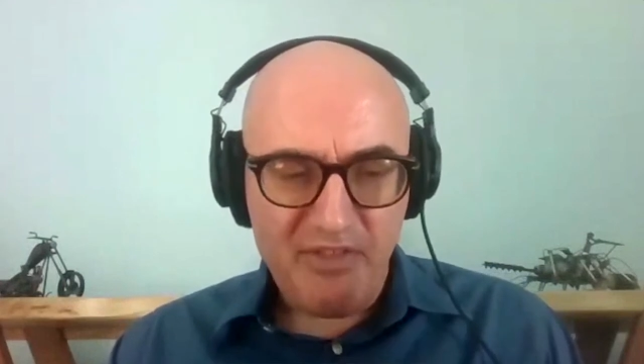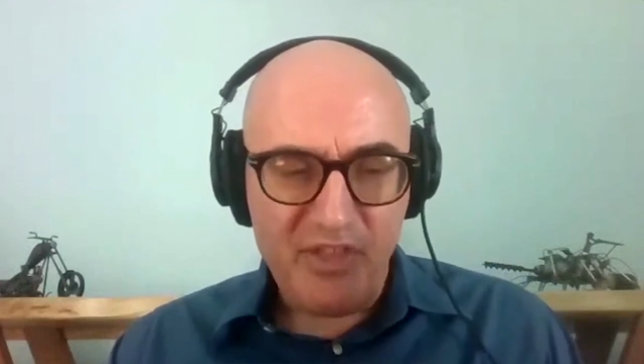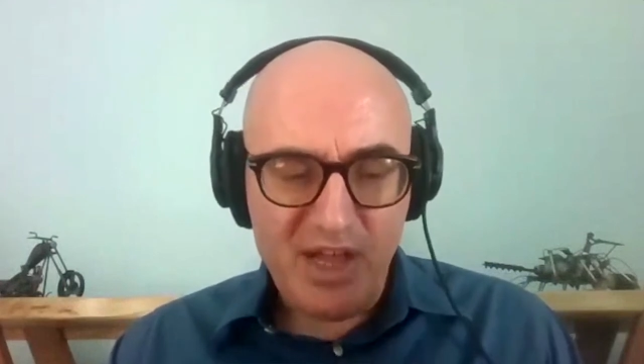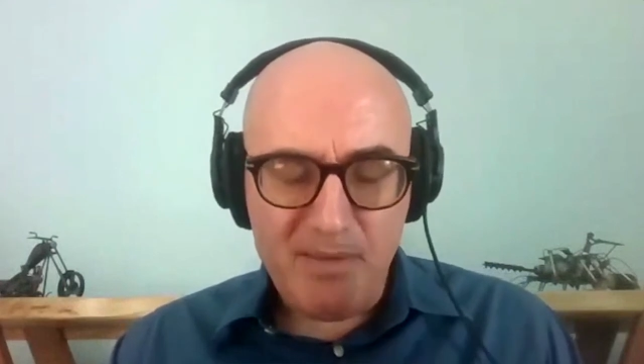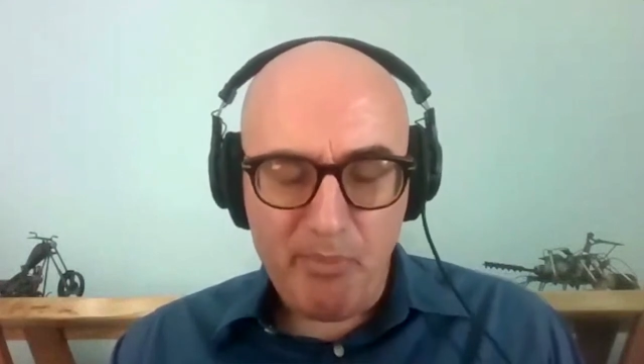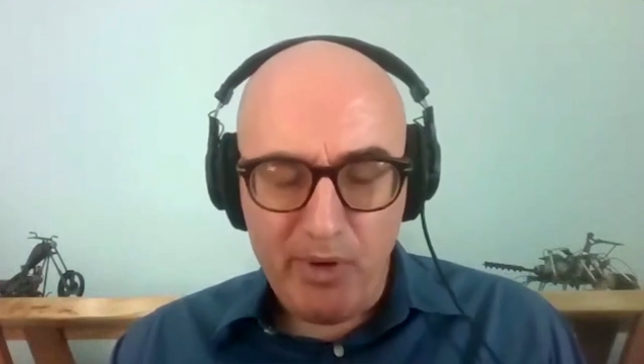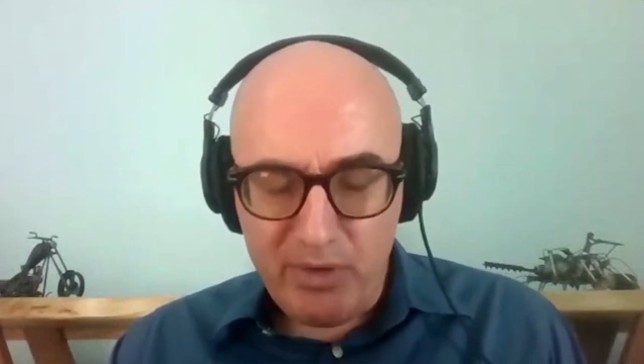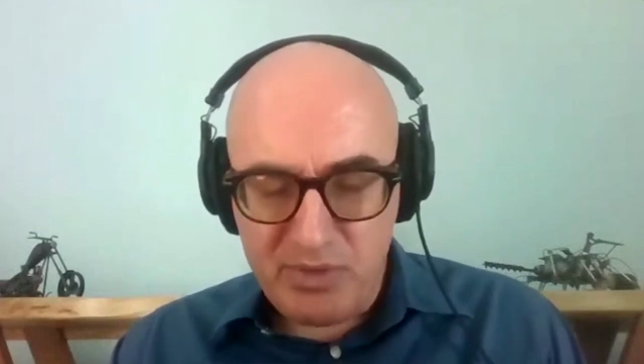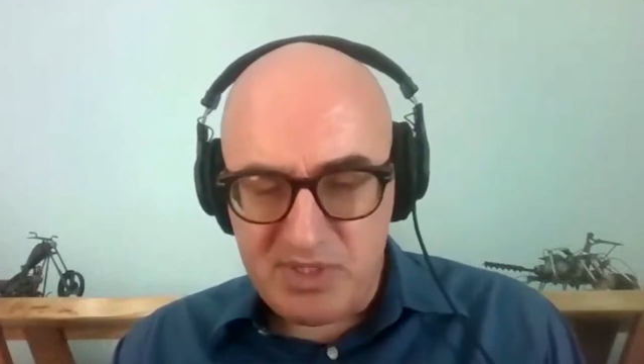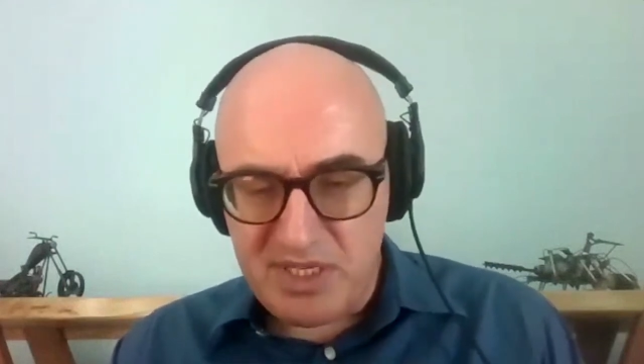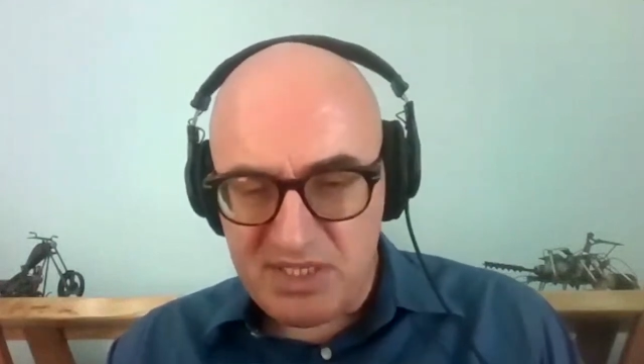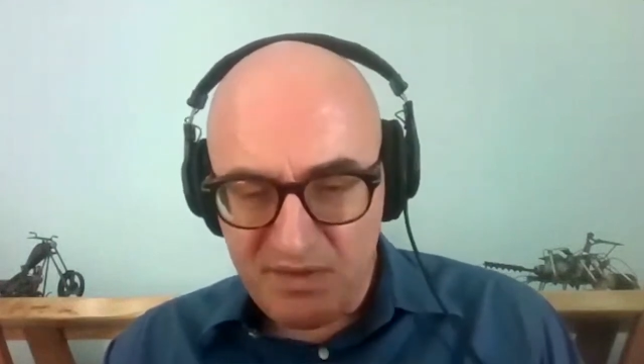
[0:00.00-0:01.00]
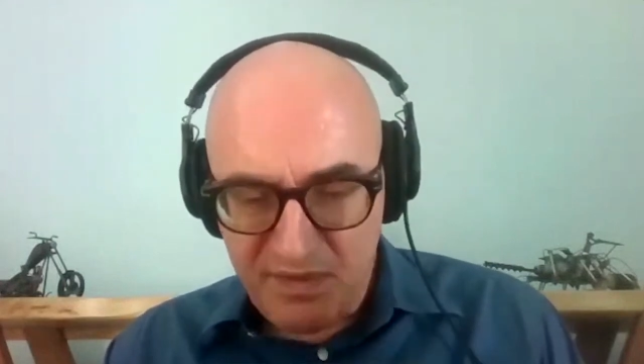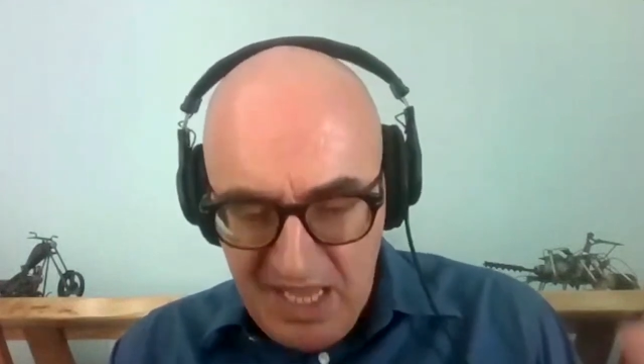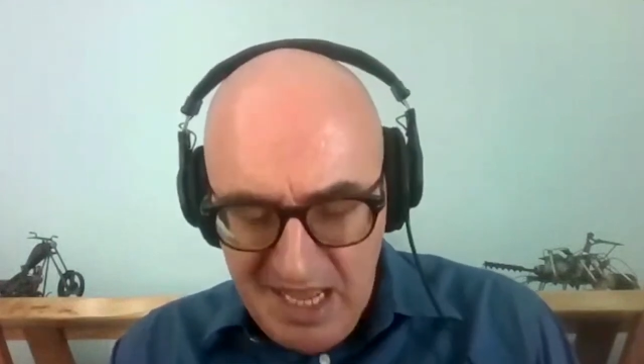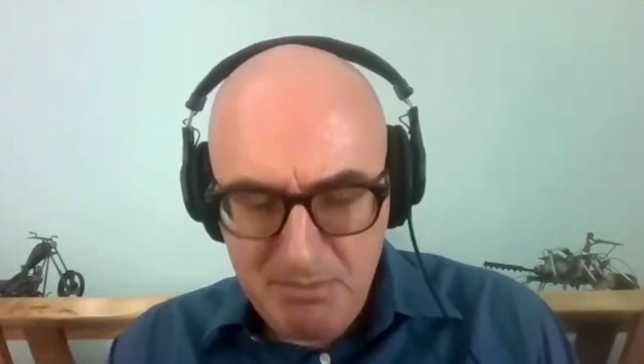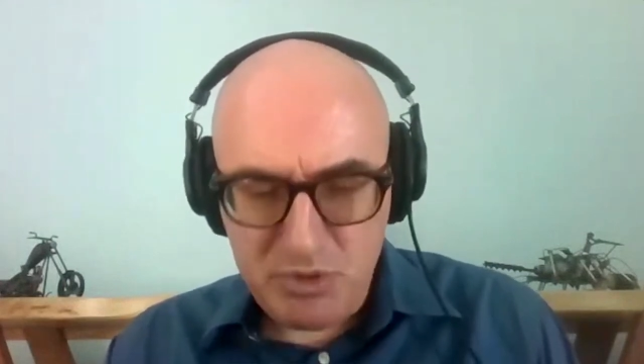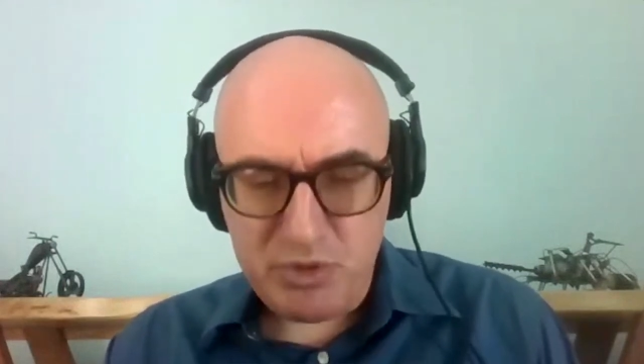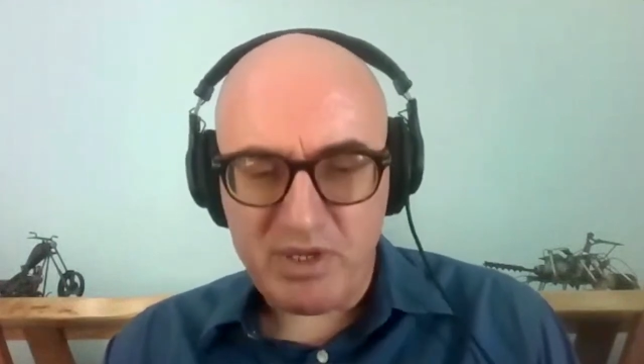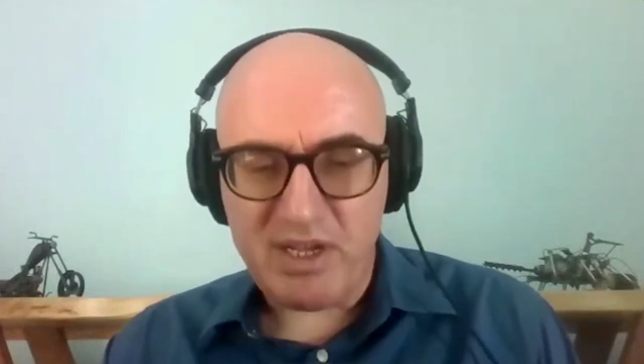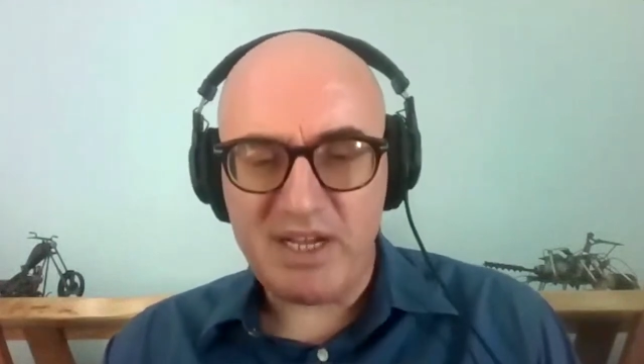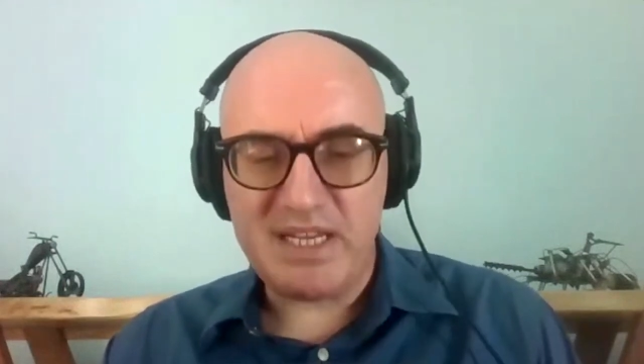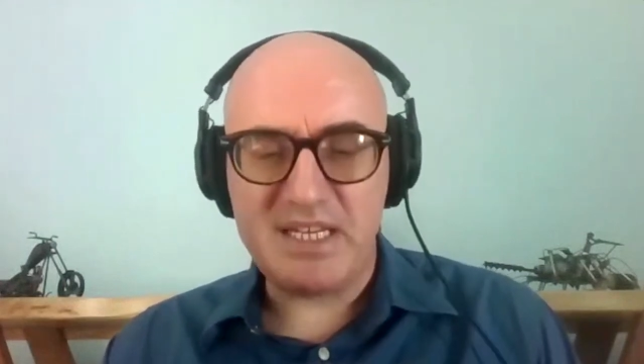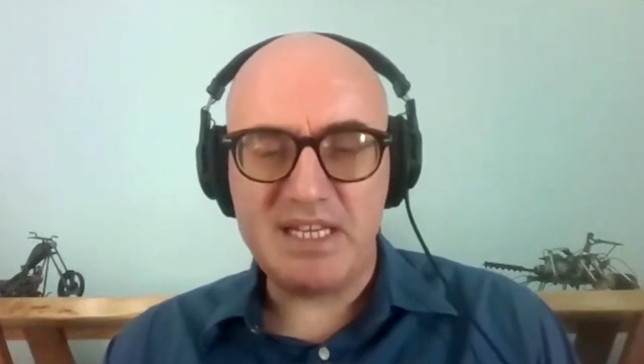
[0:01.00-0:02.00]
That process of capturing
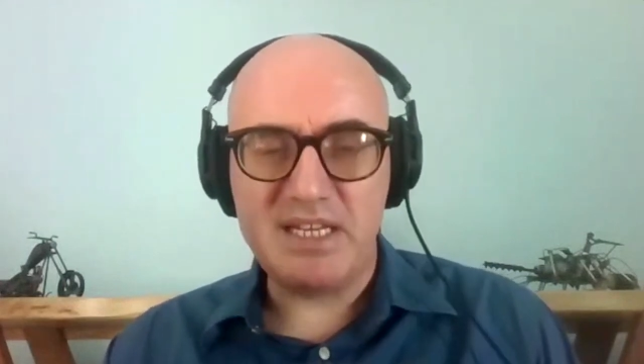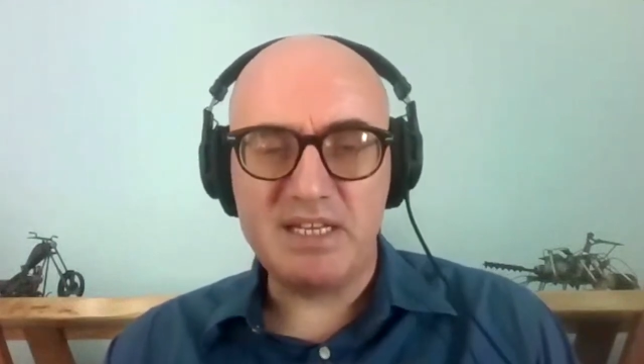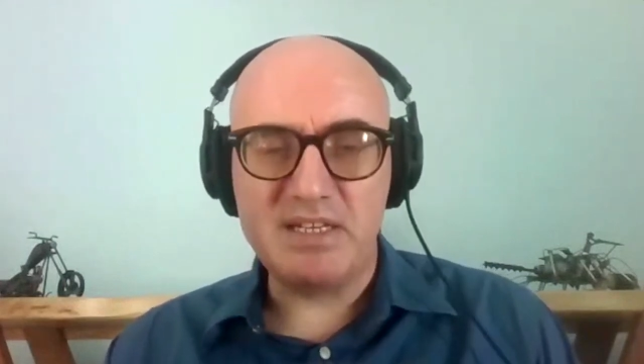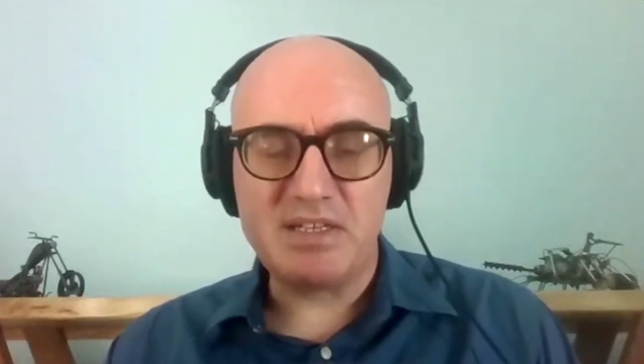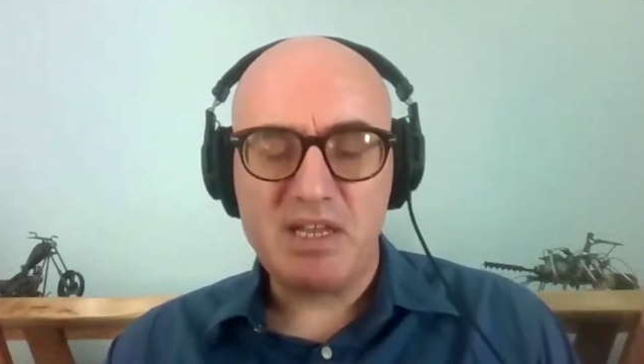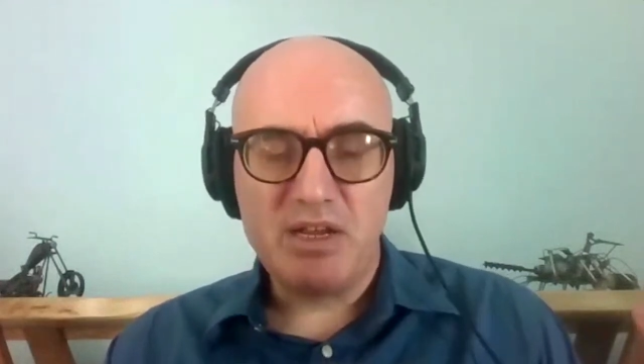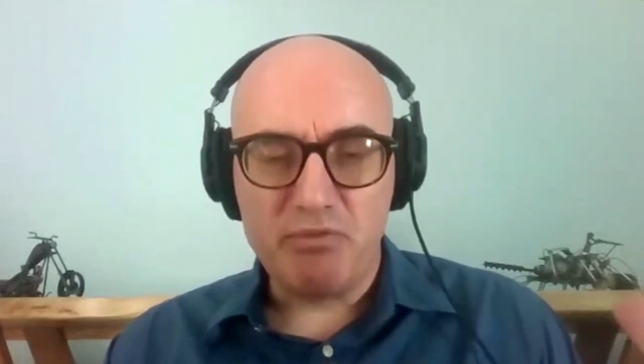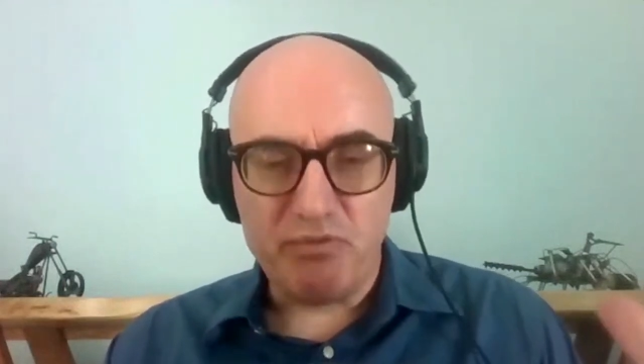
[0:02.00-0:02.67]
ideas,